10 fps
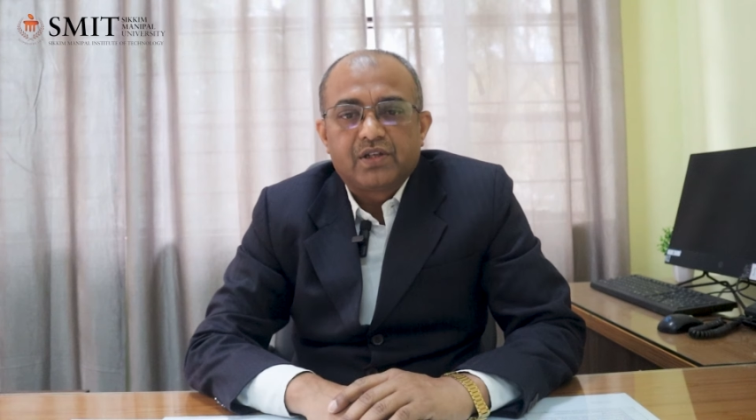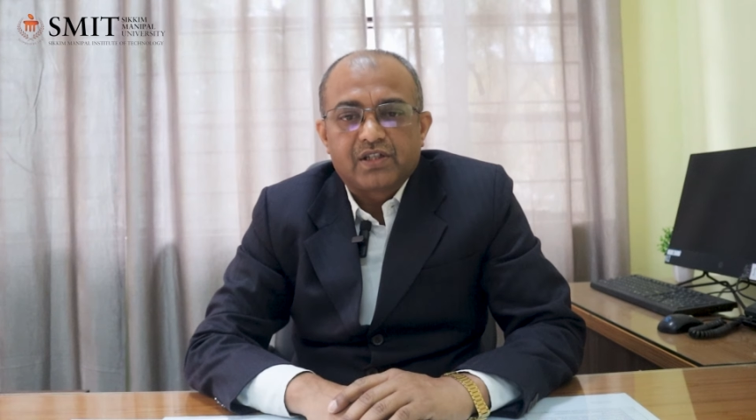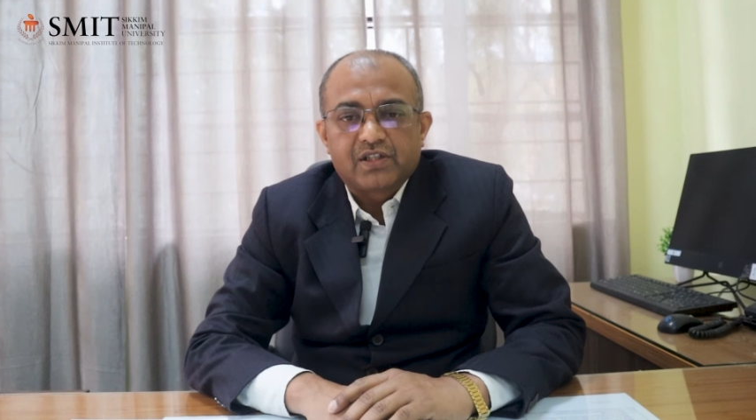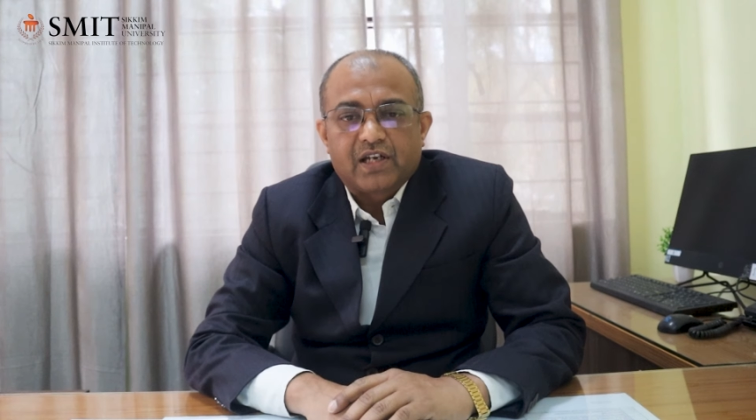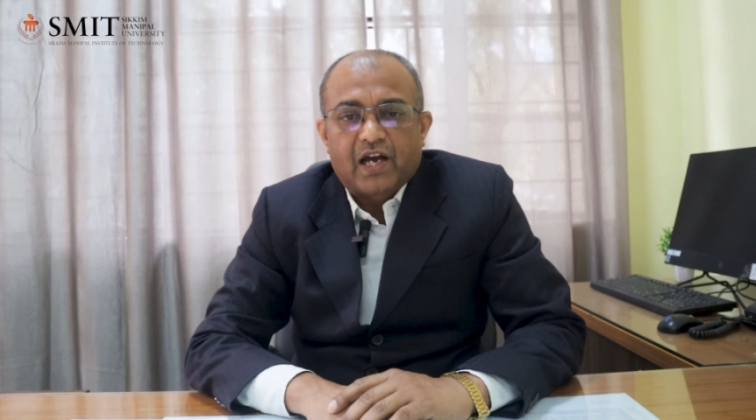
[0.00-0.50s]

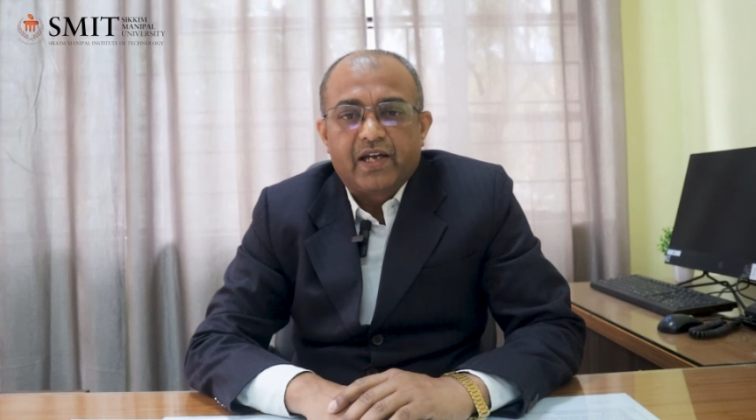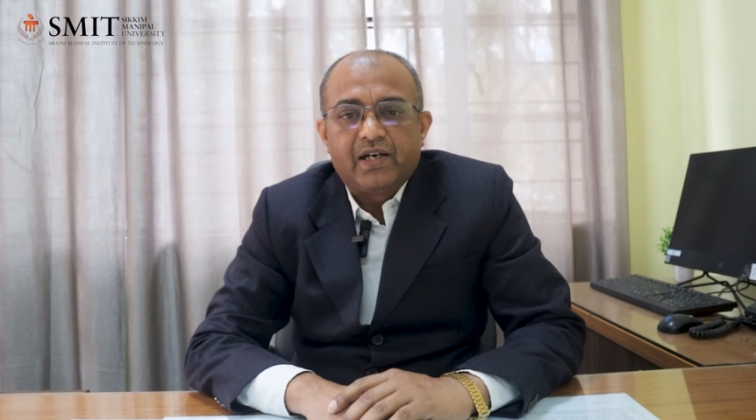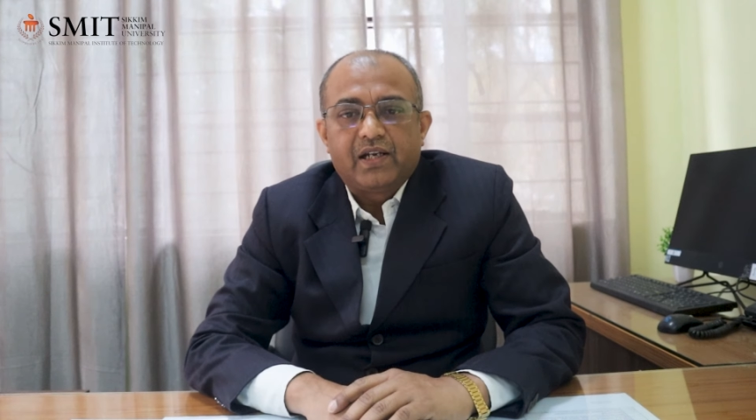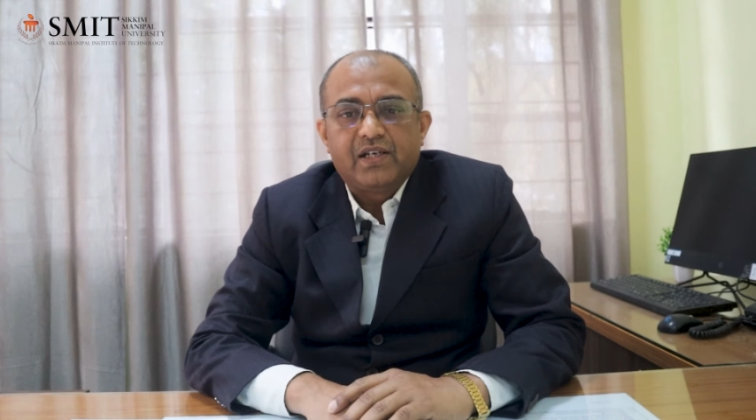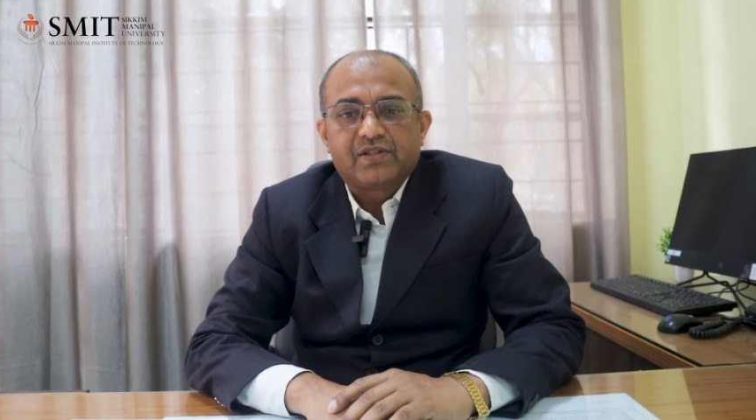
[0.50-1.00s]
such as
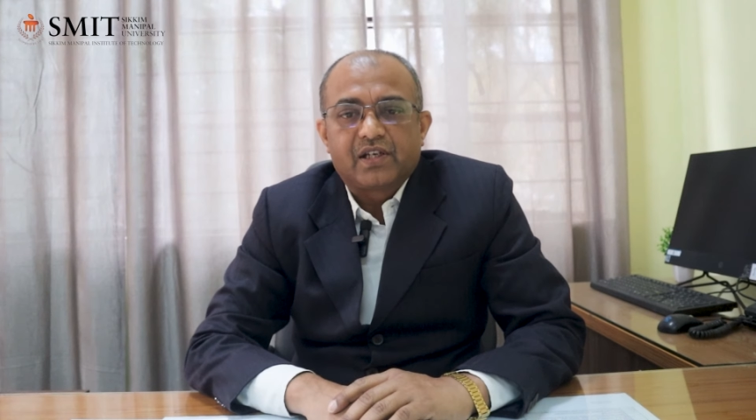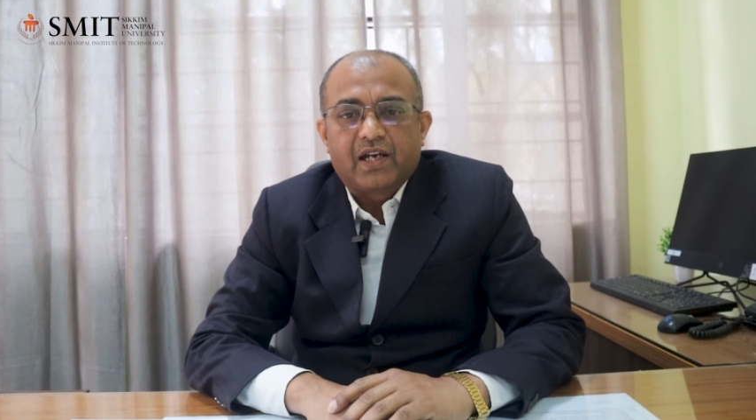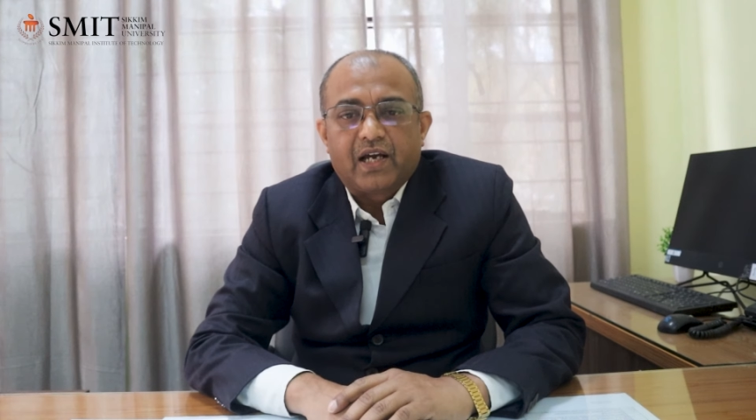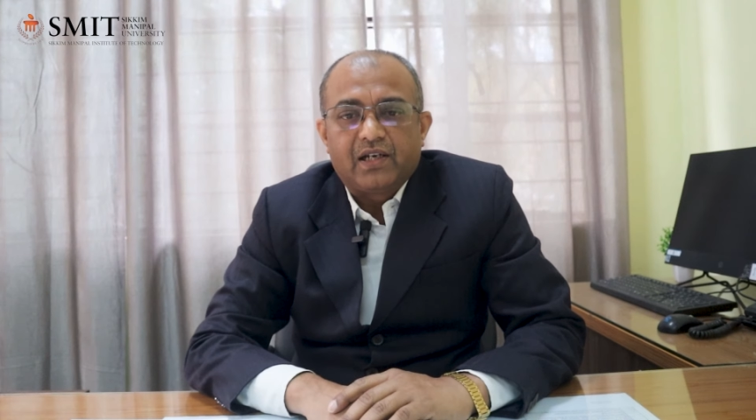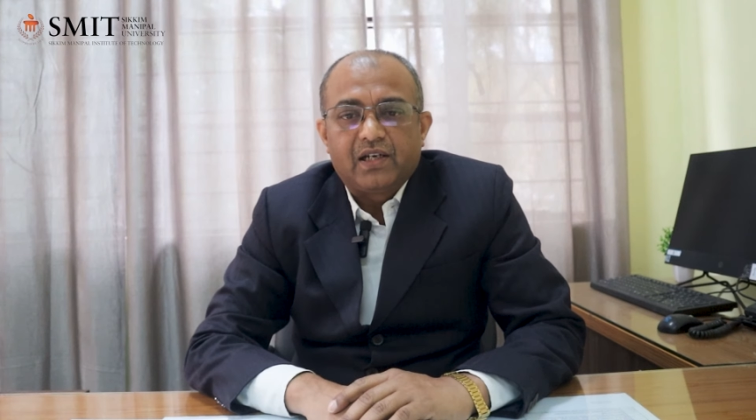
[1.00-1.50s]
IITs,
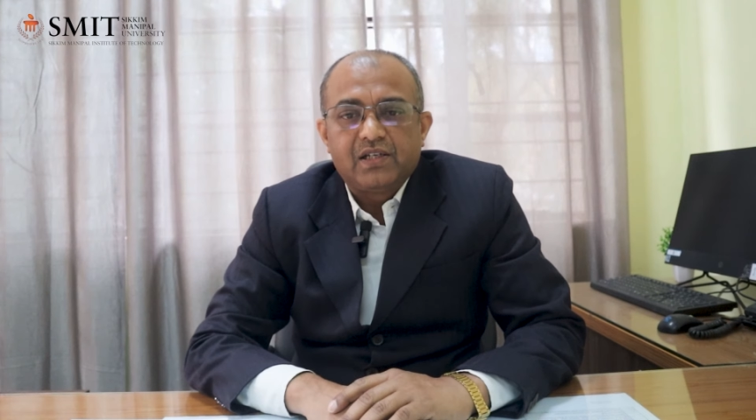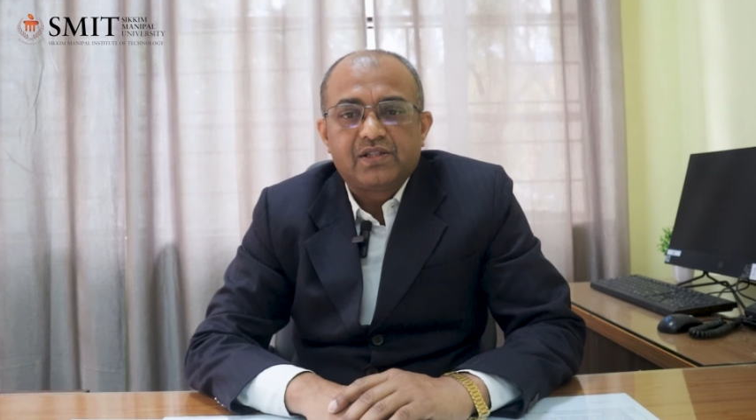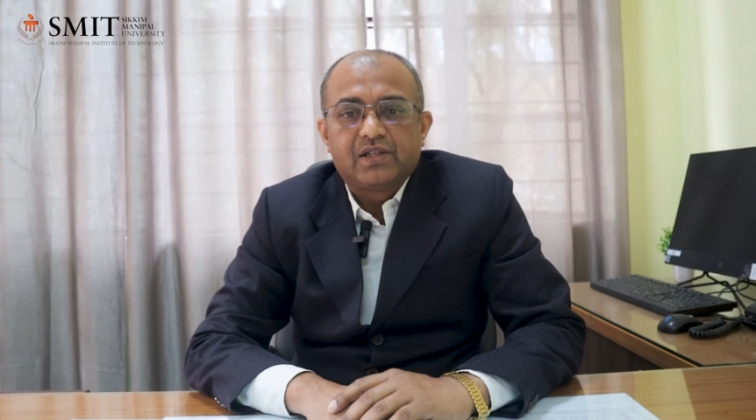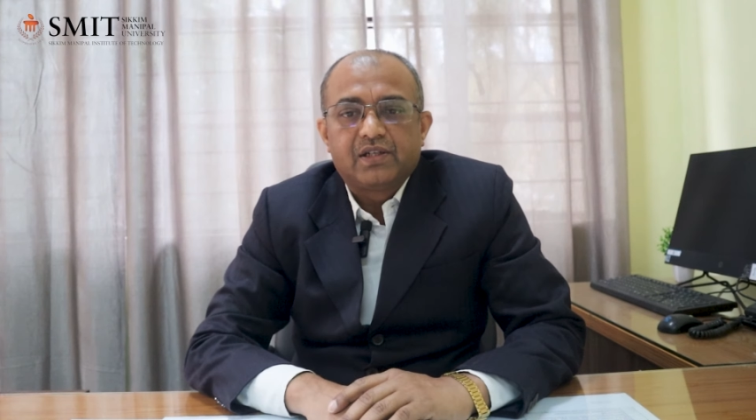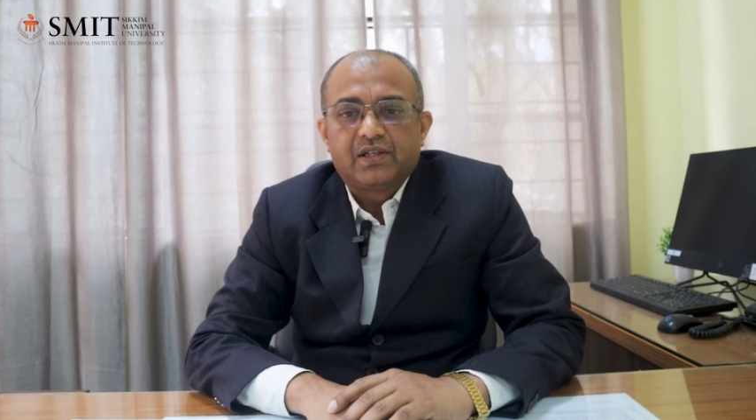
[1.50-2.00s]
NITs,